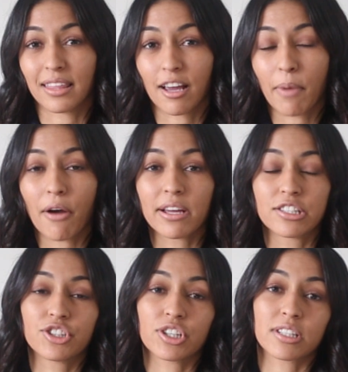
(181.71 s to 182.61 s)
to think about,
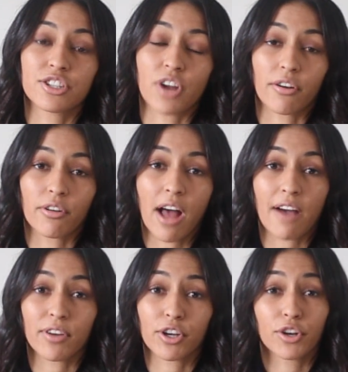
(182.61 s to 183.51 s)
is just in general
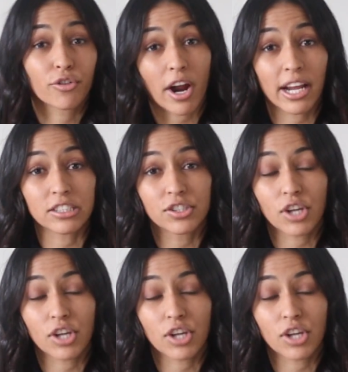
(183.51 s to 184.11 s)
having good credit.